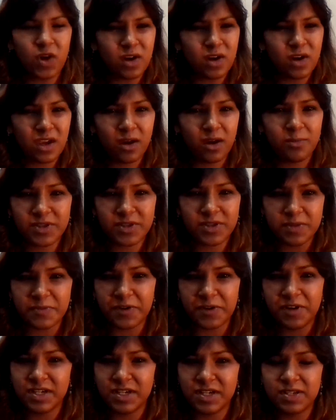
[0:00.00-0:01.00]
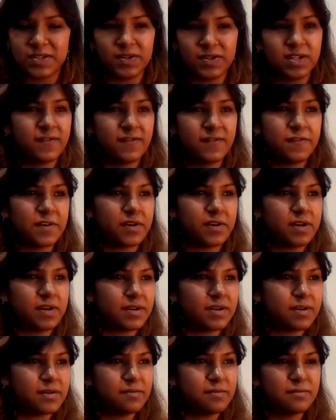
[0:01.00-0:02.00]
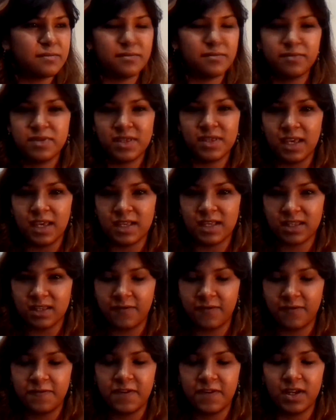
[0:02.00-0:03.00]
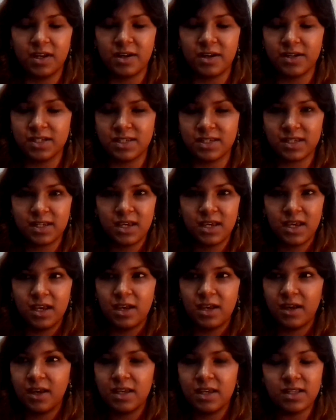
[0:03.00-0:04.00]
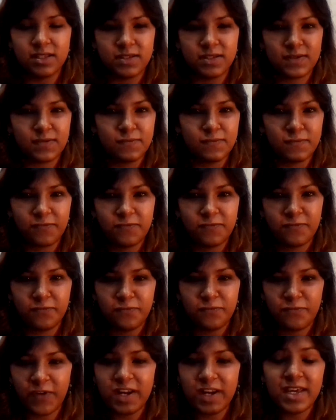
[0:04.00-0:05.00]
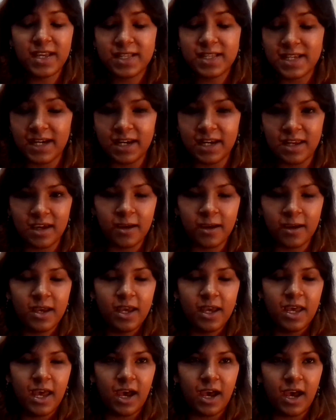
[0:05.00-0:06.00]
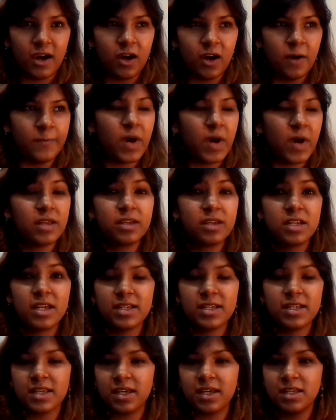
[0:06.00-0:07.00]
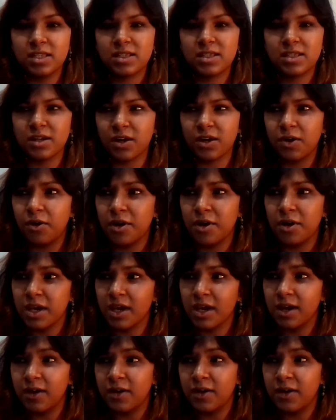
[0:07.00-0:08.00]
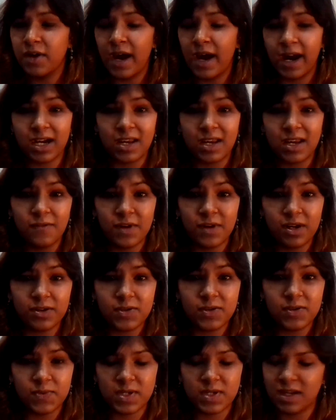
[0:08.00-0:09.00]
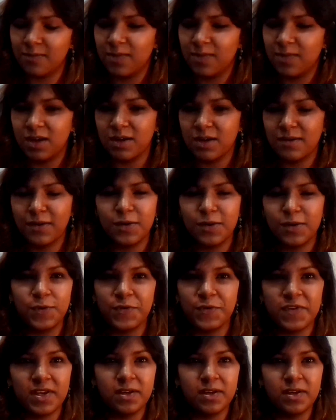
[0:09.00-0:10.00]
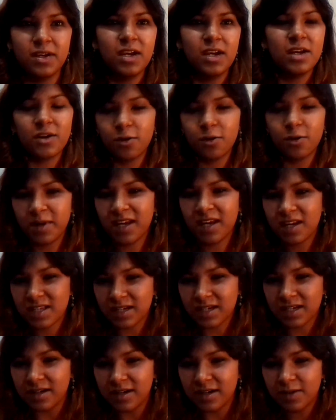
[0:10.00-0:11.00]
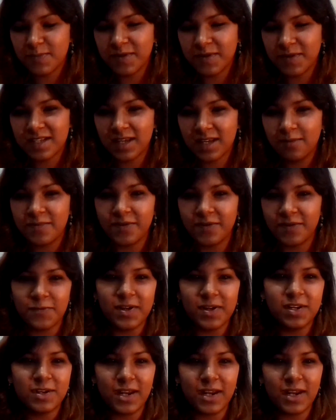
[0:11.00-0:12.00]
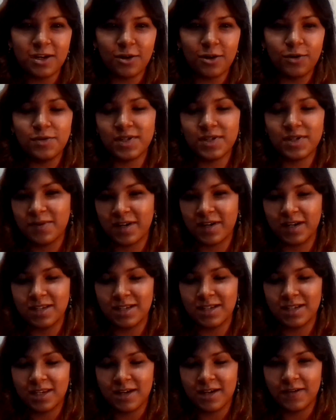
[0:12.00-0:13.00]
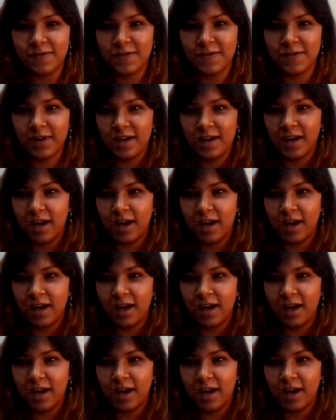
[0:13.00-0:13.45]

talking about the projects or different things in the field just is very exciting. Other days it's recording acting videos which can be goofy. Nobody gets hurt per se, but we tend to do some crazy stuff.